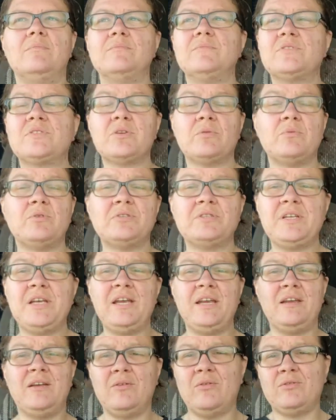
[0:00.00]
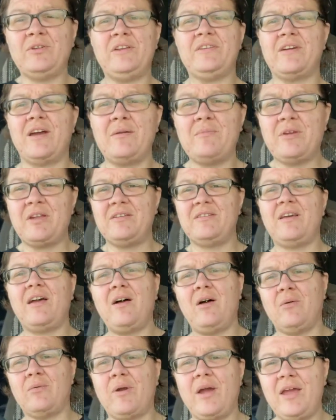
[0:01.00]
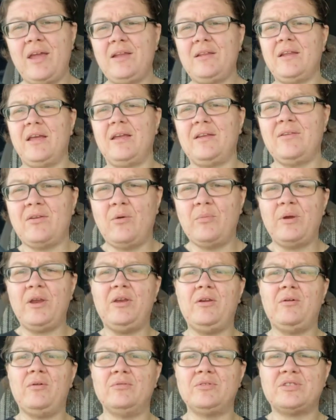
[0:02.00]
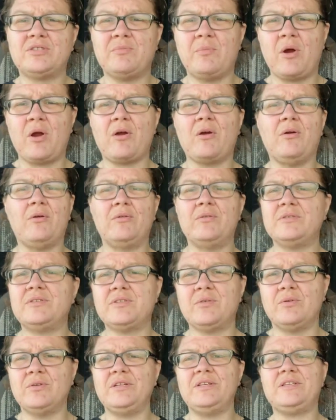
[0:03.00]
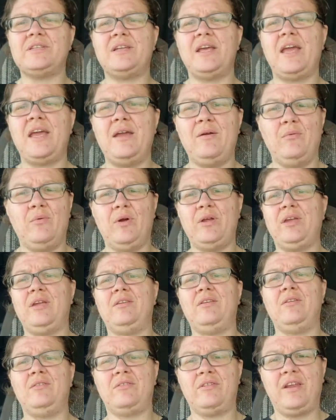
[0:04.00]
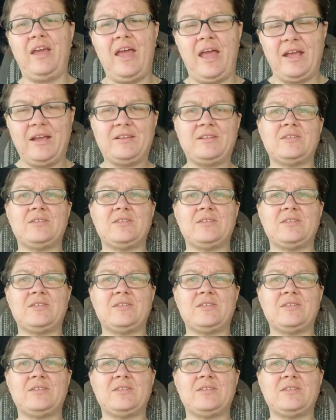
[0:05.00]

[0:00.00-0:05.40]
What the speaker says: So we'll see. Only time can tell, right? Like, nobody knows tomorrow. It's only today and what you do today.